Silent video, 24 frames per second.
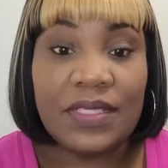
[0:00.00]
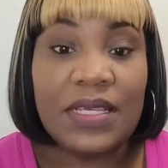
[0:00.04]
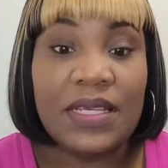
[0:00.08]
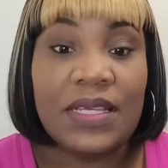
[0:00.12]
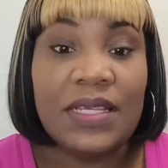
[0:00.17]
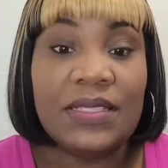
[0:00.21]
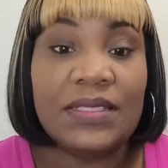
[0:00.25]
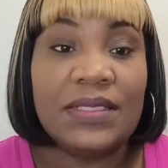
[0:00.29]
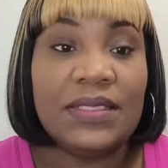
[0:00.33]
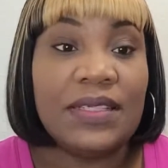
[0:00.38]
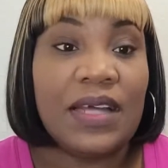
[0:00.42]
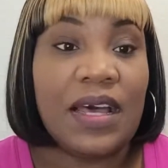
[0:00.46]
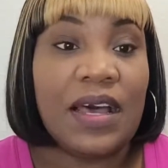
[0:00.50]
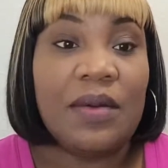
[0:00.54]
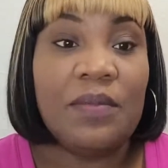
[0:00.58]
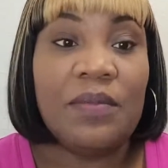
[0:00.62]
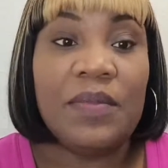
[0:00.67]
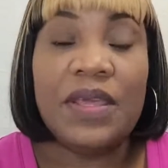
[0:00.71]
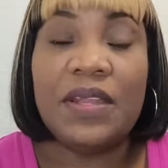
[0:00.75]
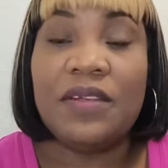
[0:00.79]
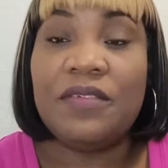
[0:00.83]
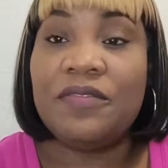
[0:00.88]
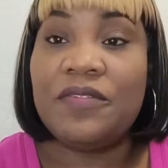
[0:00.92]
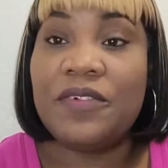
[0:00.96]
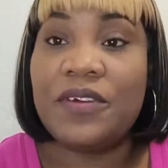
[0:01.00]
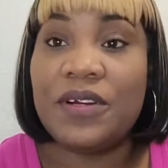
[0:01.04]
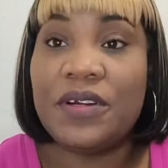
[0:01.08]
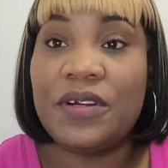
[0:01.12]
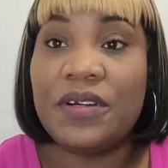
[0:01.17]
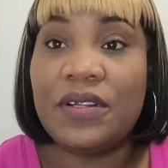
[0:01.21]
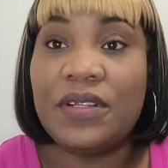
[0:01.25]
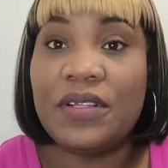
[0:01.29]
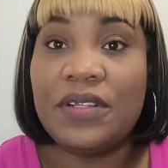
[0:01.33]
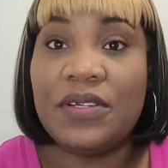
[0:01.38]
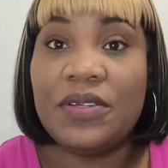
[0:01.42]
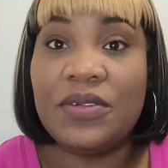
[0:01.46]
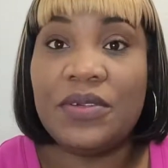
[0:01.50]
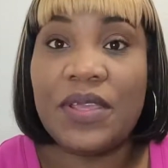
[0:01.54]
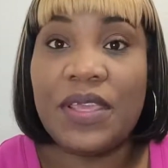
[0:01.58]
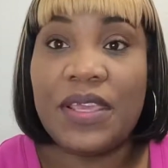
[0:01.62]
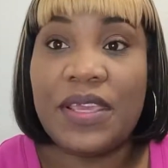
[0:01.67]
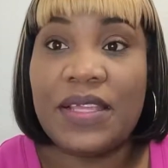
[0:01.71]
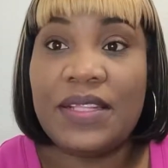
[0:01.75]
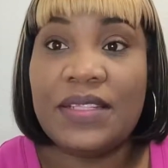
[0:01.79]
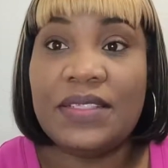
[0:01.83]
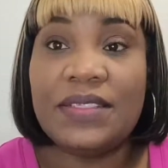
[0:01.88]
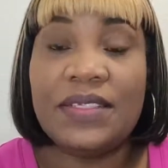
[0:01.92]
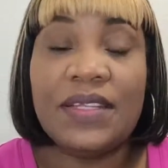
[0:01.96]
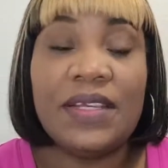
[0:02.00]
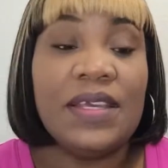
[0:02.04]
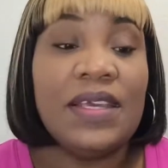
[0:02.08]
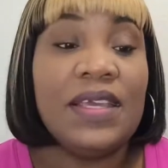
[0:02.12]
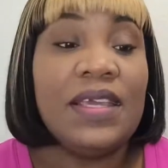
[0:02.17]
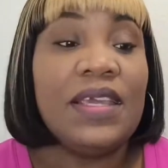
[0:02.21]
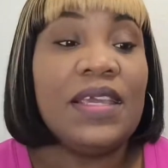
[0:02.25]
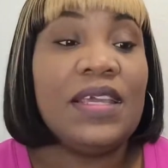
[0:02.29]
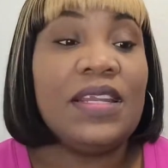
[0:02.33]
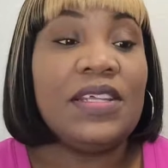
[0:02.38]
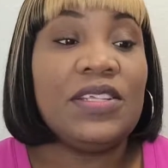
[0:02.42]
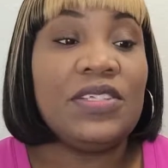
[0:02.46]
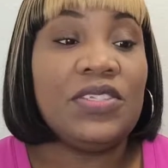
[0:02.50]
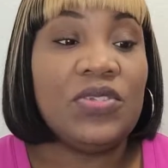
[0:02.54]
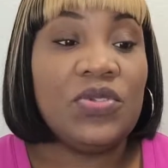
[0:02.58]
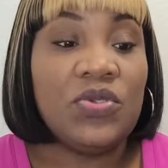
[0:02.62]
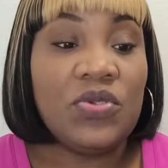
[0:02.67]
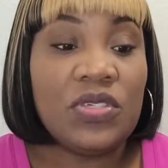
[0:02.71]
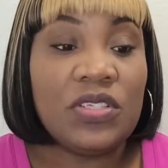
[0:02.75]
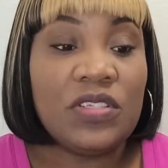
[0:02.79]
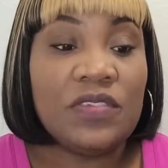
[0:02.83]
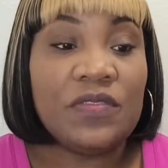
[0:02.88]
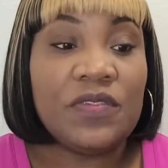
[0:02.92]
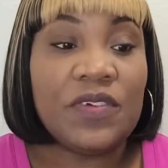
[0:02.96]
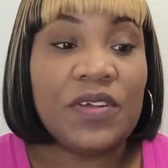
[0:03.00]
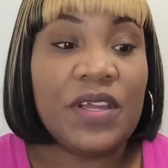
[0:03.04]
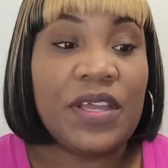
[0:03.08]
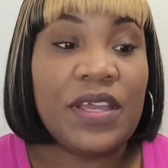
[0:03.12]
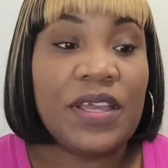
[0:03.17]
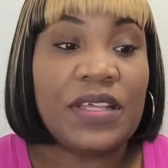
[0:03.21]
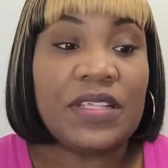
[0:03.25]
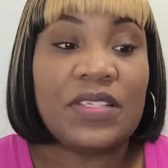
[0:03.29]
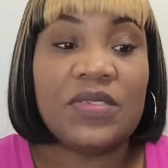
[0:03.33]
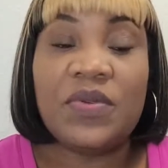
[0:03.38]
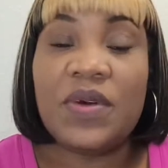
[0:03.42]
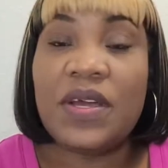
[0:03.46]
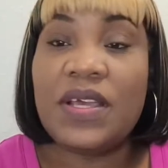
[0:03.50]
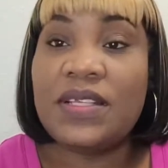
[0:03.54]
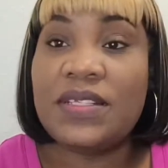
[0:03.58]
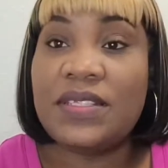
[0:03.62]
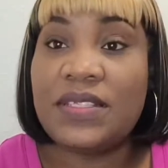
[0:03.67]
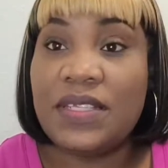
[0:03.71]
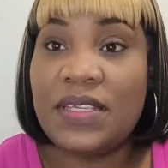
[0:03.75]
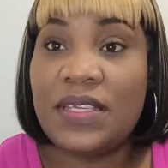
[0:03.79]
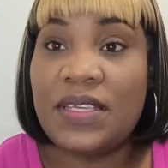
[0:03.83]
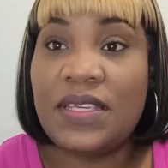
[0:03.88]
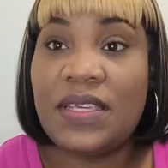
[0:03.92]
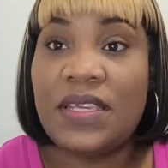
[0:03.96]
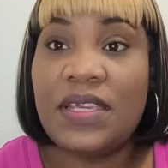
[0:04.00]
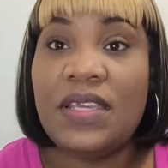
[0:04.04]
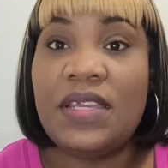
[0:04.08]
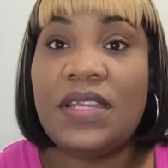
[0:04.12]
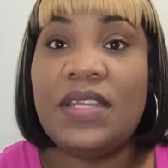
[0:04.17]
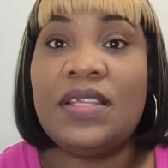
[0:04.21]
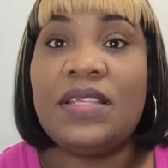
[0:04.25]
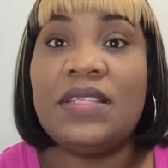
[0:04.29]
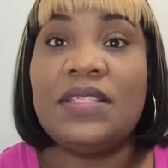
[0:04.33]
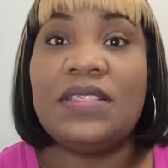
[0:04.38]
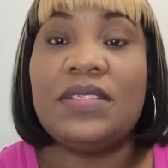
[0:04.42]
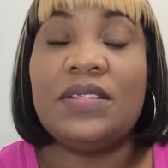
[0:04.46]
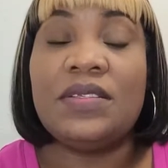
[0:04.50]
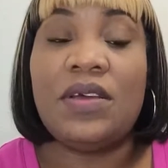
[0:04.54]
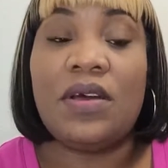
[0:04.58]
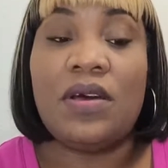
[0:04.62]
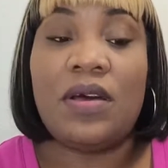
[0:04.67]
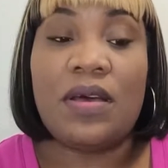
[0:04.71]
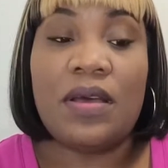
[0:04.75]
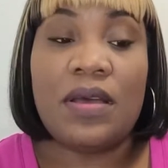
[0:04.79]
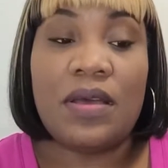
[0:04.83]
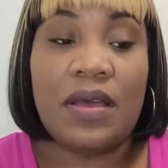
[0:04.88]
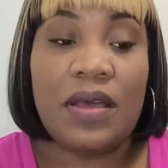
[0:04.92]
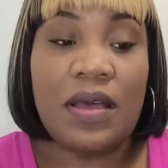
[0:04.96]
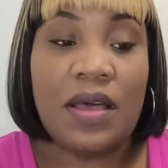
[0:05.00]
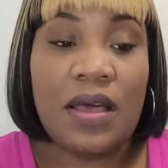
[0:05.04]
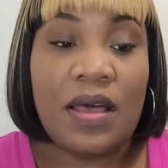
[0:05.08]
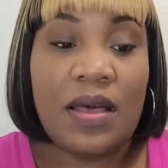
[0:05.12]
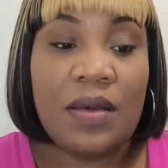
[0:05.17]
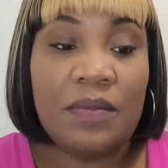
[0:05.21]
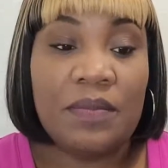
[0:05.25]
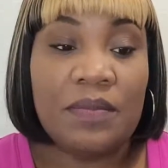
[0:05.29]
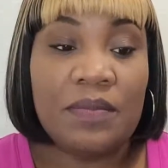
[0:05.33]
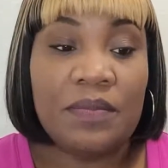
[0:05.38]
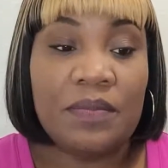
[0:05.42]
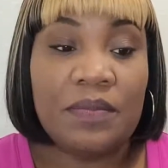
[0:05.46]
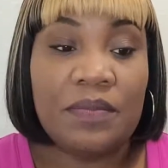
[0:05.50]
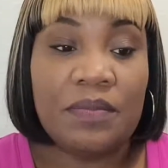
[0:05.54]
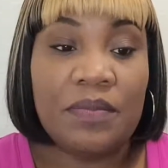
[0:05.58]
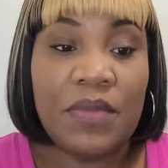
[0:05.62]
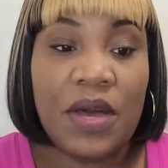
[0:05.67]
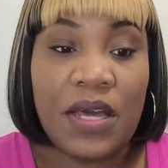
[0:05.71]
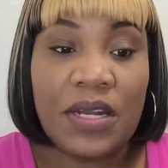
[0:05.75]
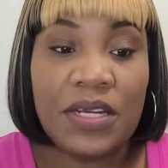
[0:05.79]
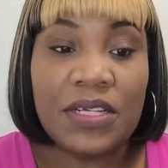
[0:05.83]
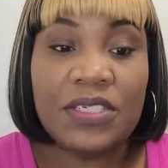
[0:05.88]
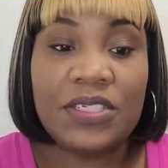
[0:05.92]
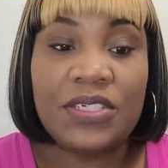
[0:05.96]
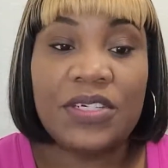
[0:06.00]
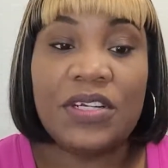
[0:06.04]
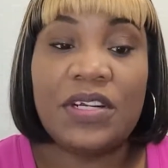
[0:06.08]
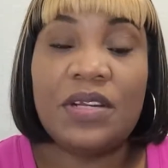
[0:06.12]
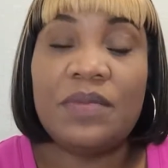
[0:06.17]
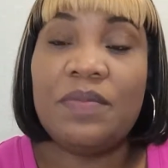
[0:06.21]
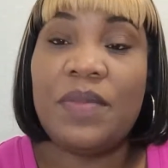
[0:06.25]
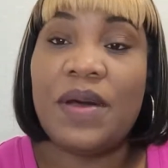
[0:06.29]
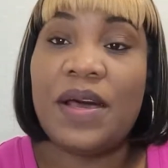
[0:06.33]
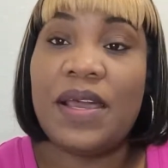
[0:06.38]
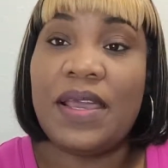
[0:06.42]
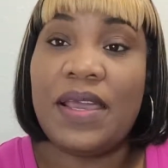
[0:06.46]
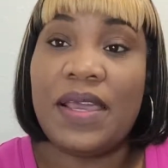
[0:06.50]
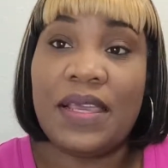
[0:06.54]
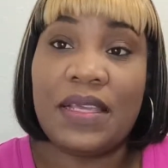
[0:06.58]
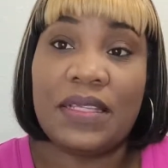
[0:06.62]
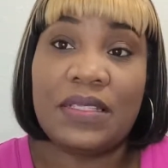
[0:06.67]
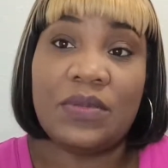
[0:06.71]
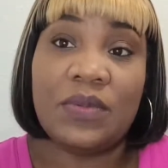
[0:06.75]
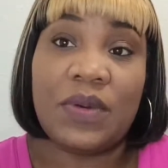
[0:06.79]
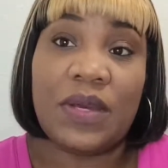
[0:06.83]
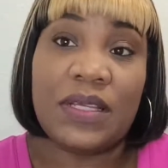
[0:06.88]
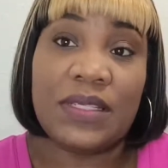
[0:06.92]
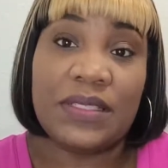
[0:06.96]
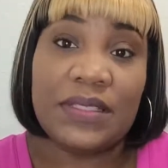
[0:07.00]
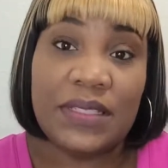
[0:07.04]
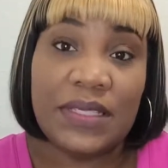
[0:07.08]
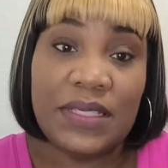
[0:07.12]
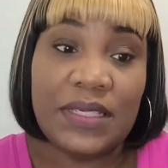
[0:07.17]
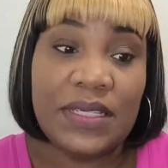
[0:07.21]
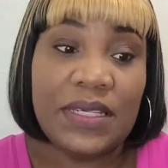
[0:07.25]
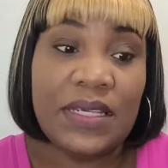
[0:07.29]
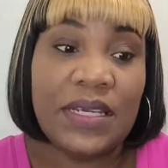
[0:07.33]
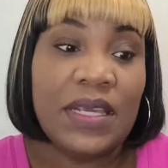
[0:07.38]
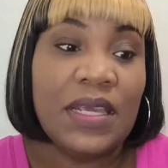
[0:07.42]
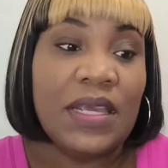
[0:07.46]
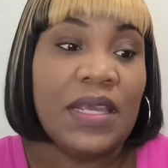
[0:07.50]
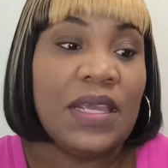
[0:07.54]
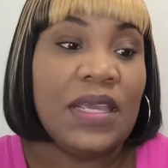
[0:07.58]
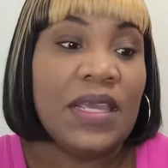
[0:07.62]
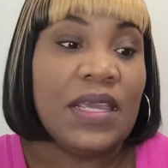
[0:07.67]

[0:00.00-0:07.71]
It's not meant for little kids. It is used for XYZ. It is monitored by XYZ.